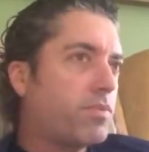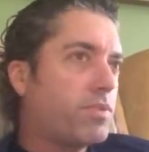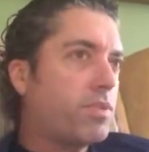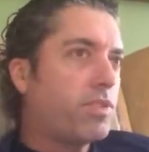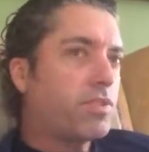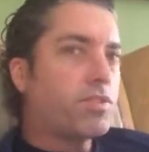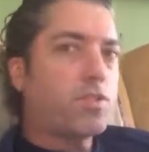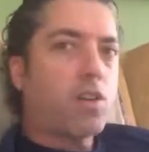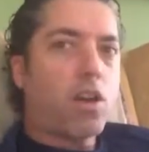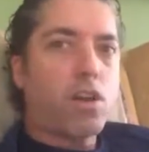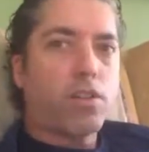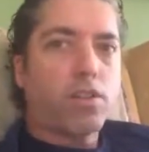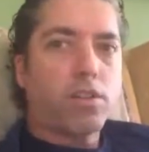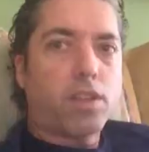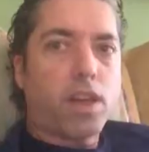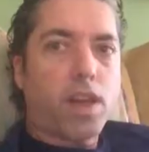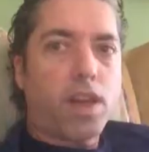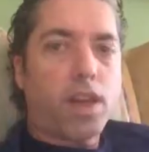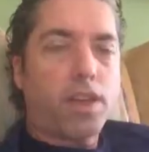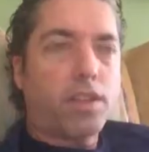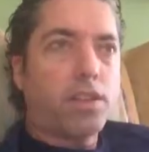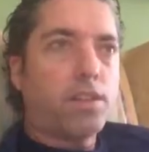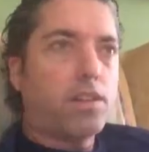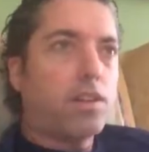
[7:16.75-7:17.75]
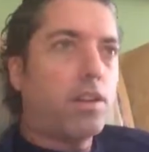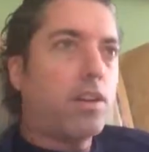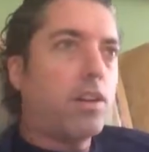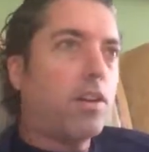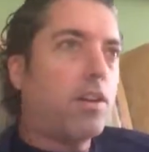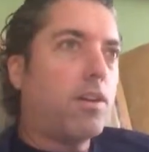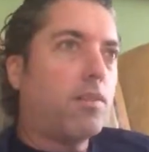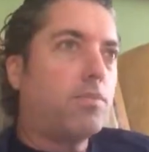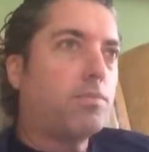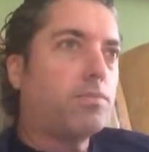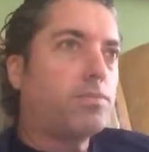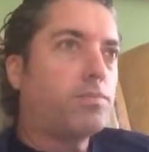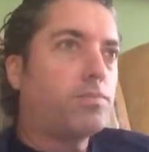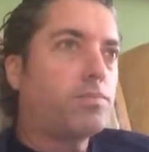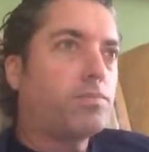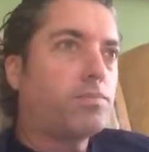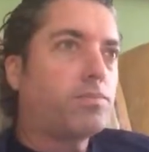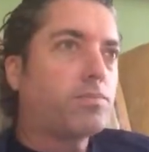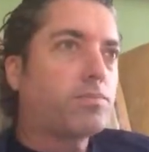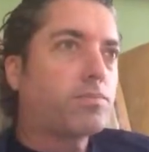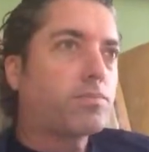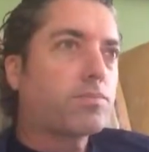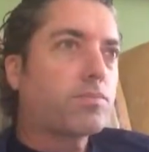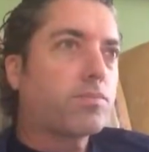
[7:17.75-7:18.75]
just online,
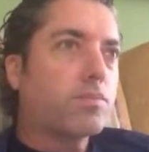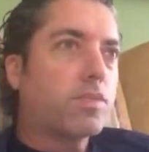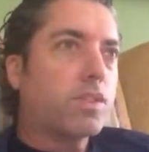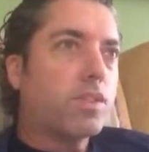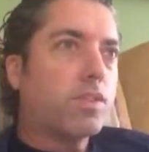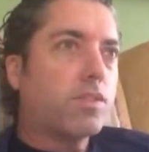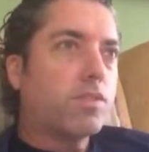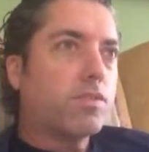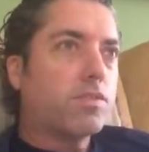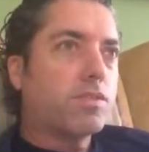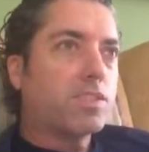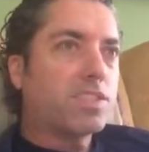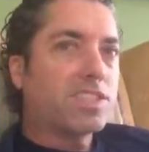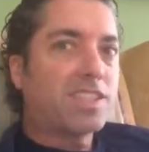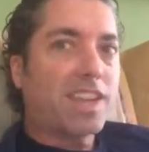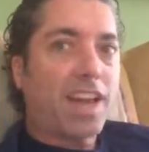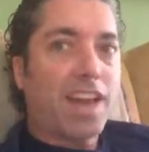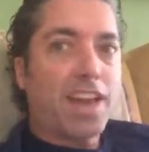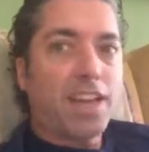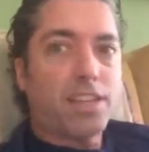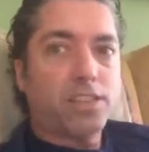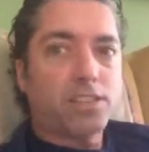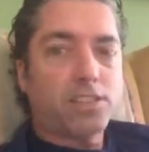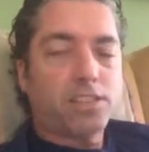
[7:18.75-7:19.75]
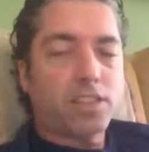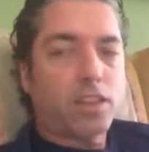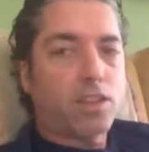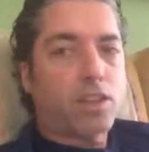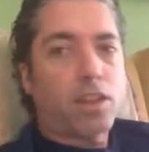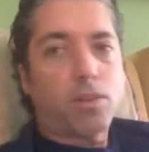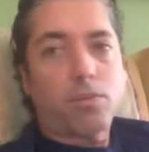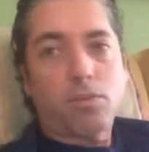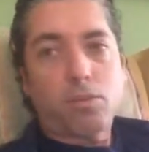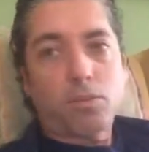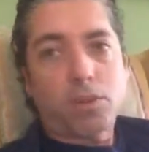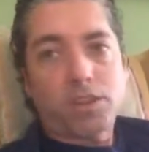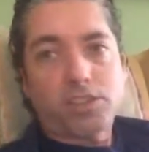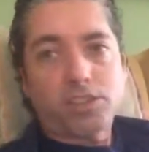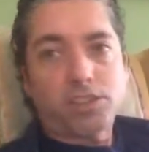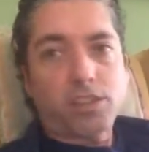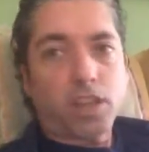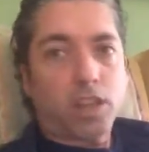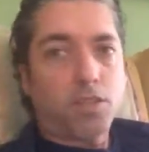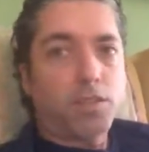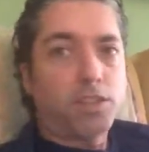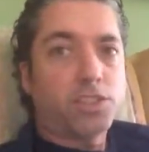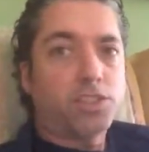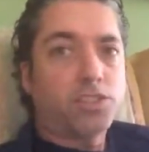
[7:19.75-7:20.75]
the science. I don't want to watch
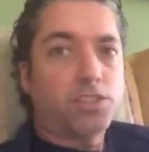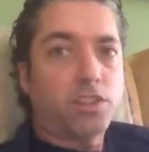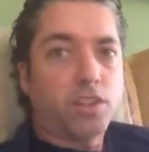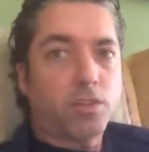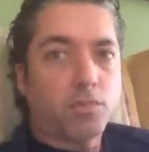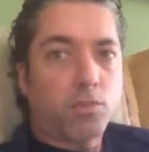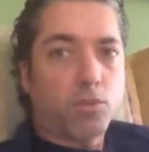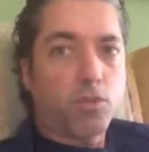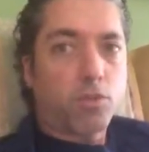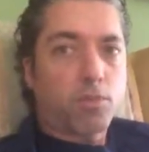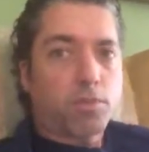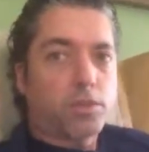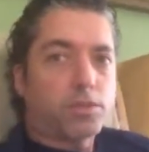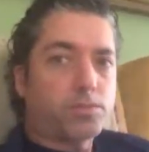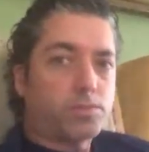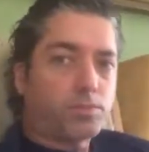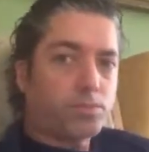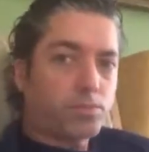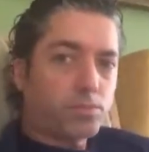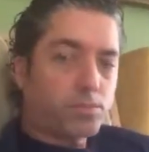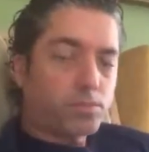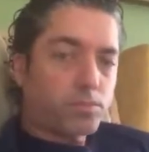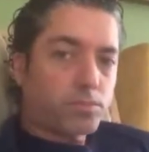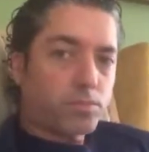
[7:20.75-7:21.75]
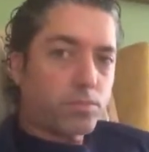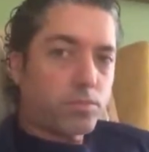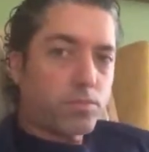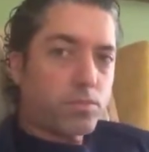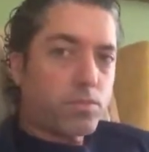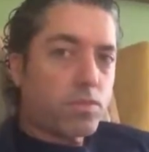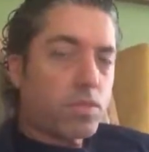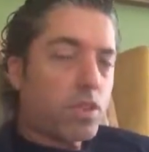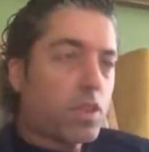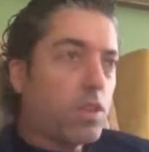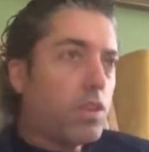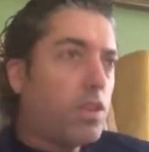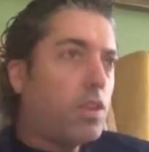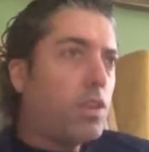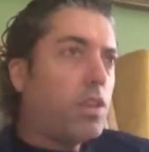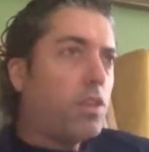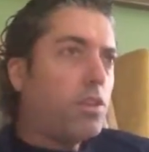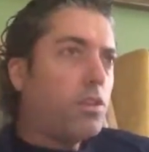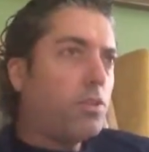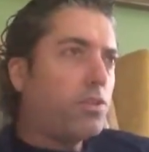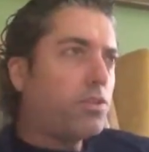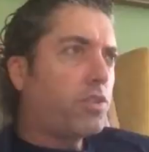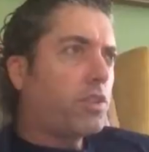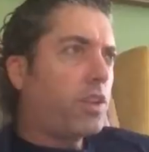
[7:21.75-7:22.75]
television anymore, but
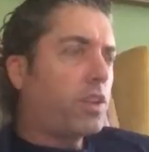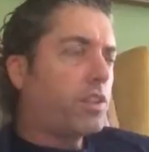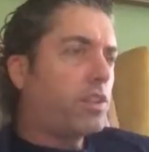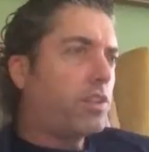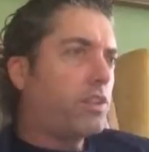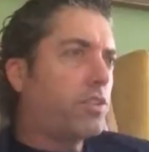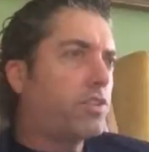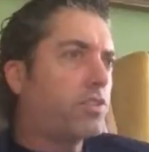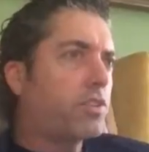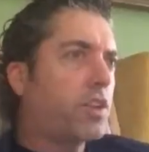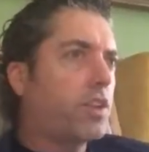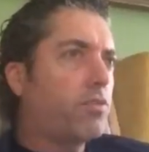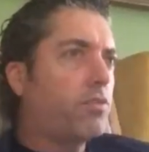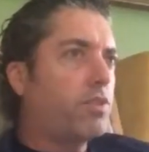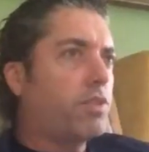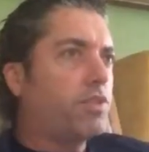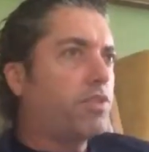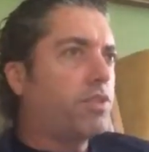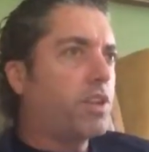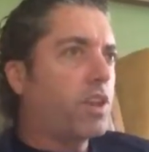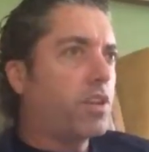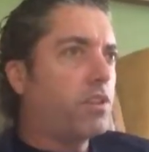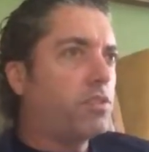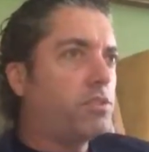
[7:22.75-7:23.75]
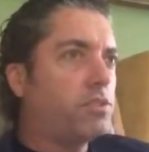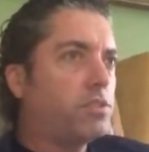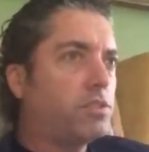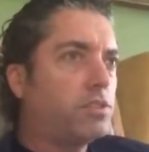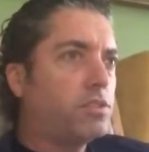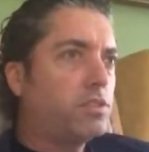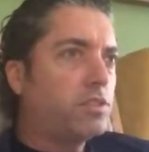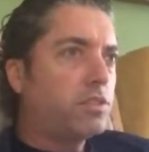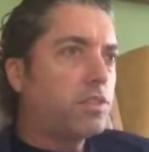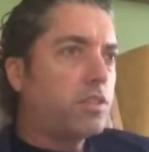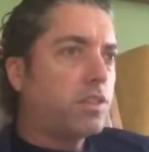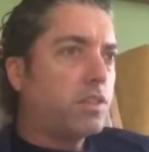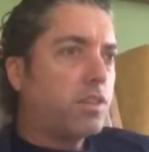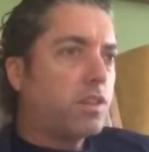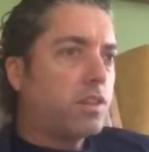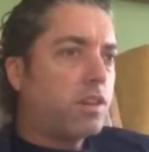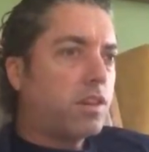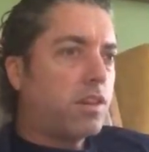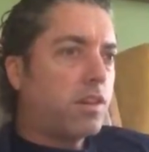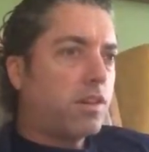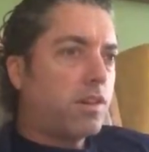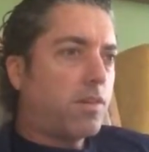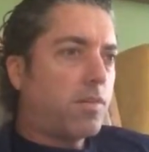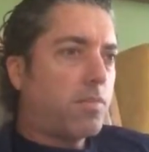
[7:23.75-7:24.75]
used to like the Discovery Channel.
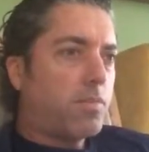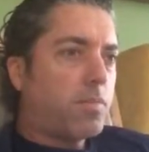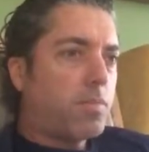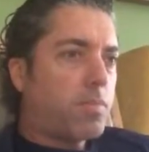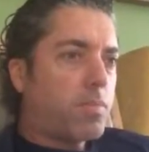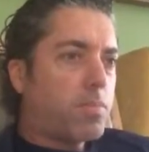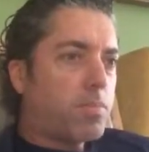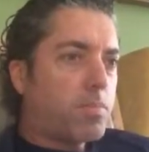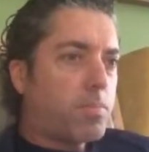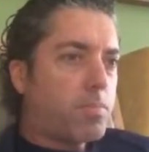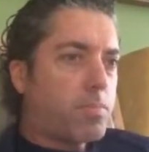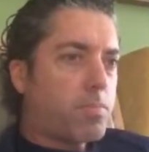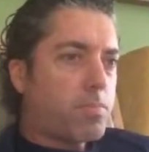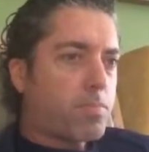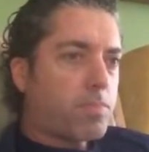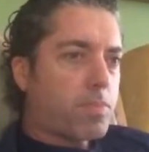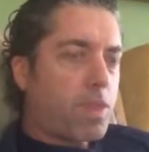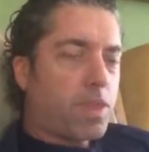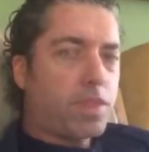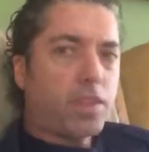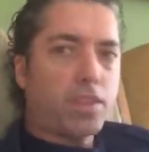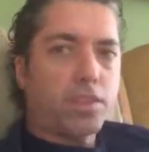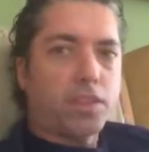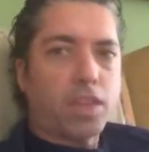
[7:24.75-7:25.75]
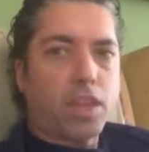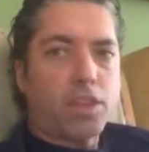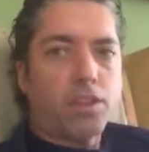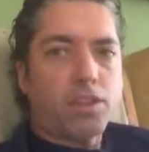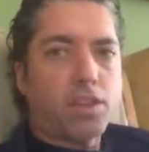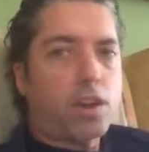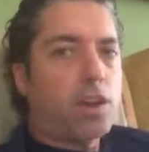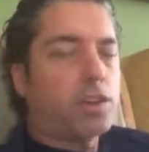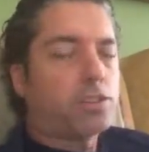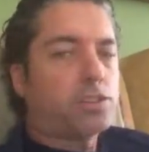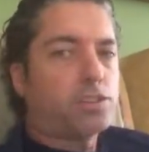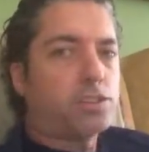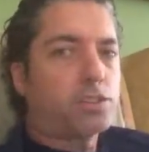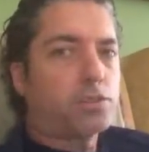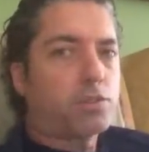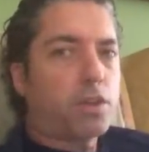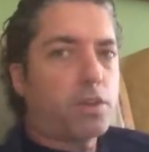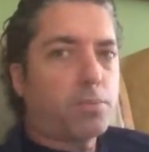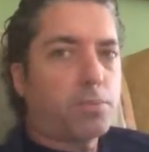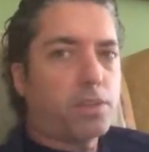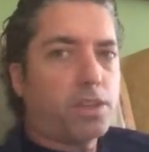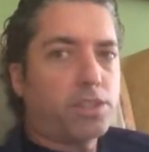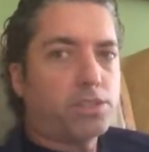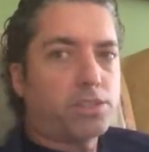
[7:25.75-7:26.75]
I think TED Talks is a
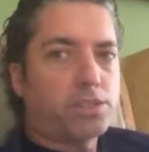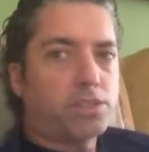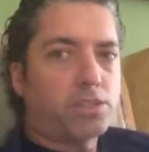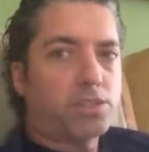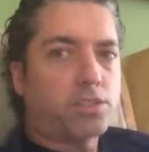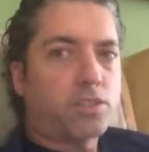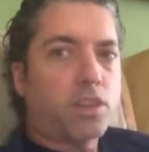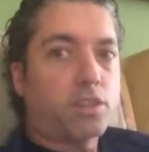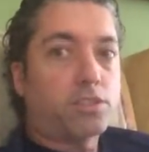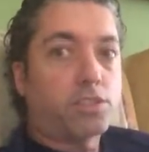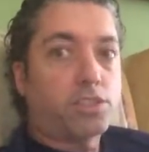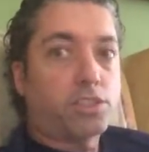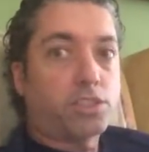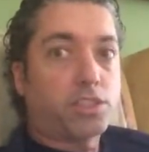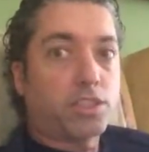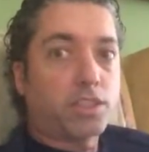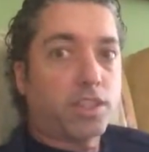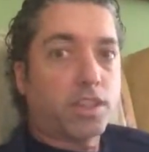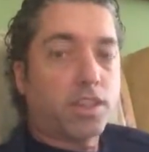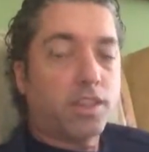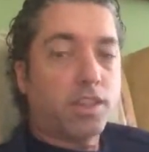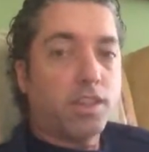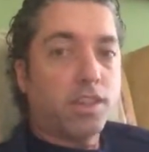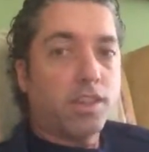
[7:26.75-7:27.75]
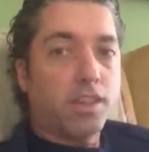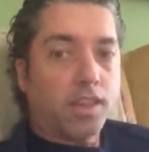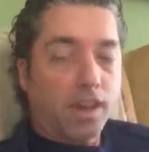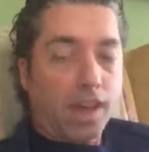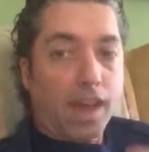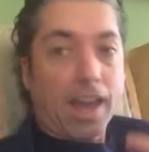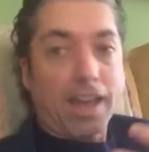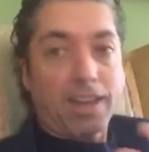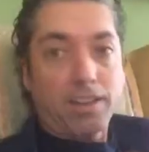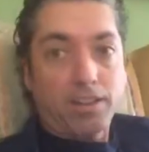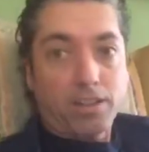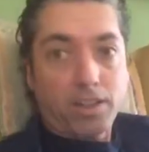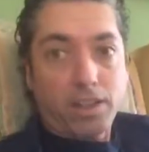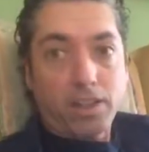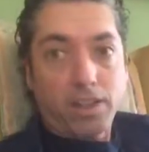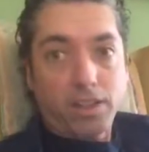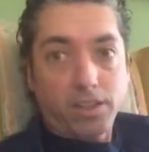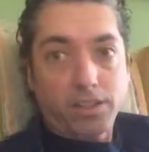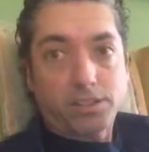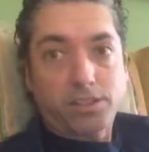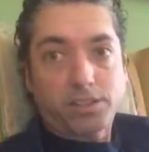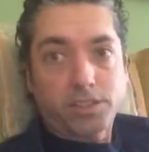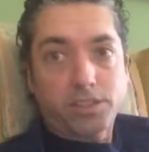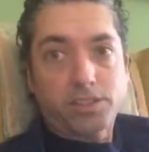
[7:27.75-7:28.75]
great place to start, just to get
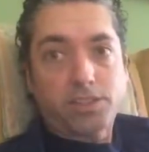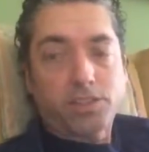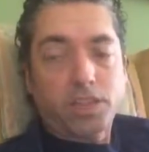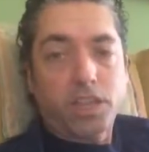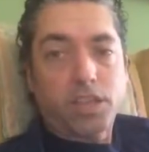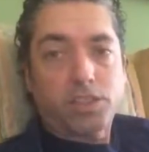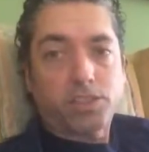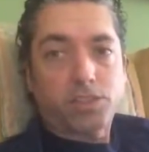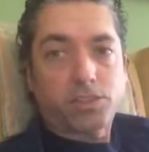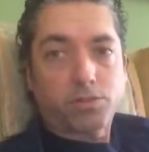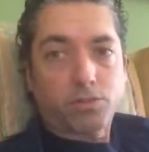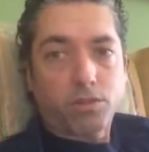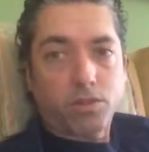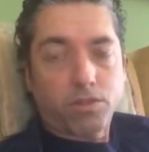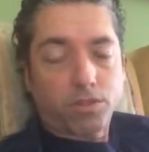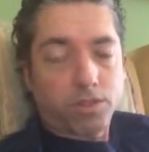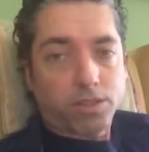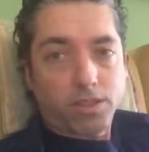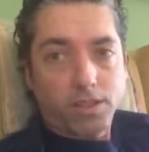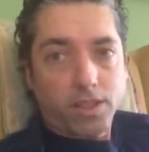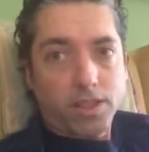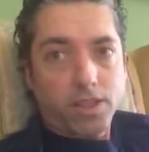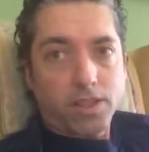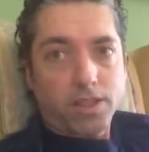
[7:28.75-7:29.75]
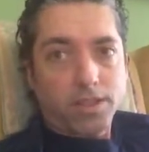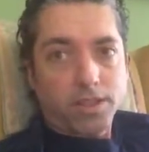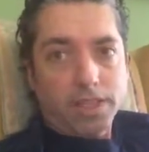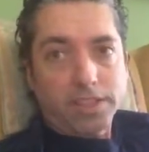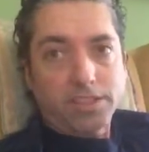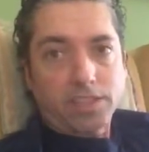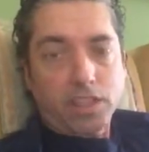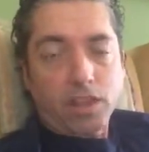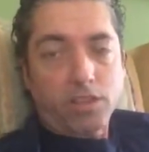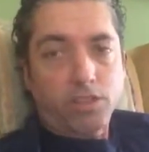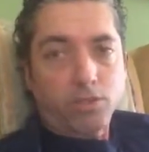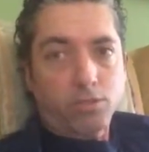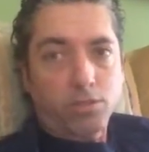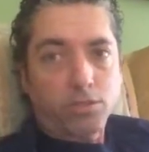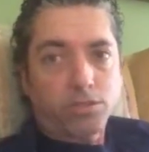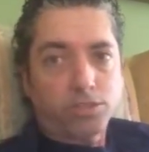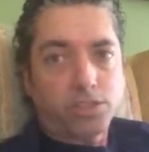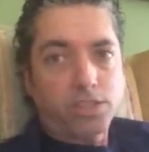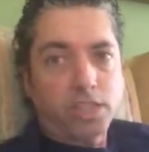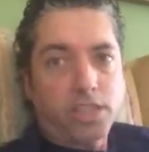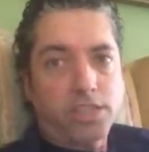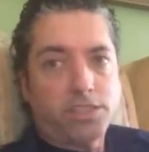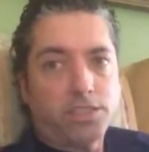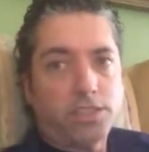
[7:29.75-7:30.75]
ideas that change the world. And that's how the
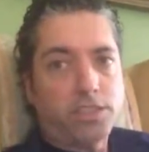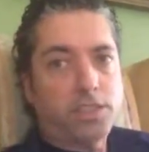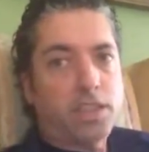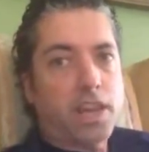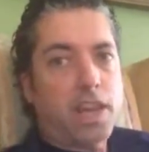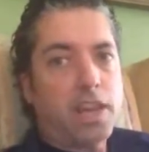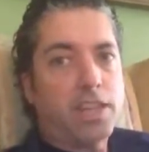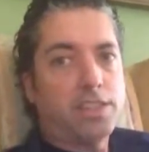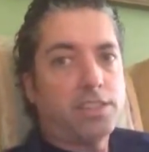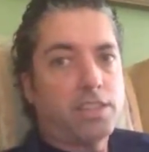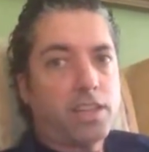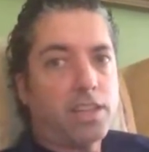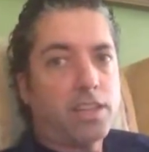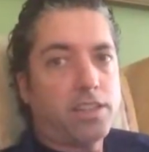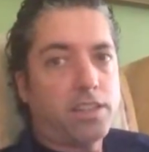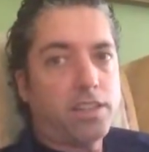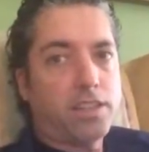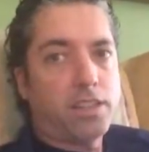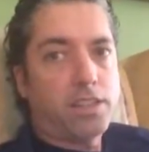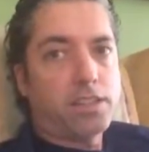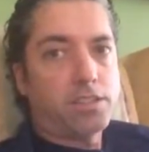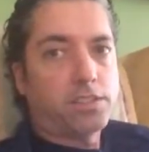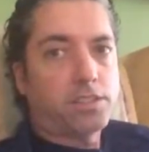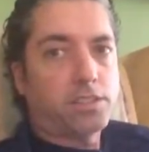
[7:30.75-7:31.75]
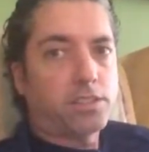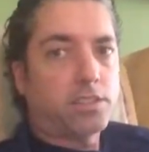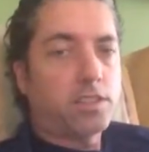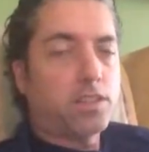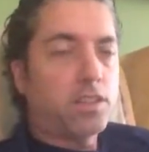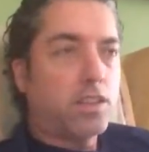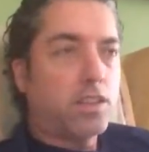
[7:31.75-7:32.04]
world changes, guys, ideas.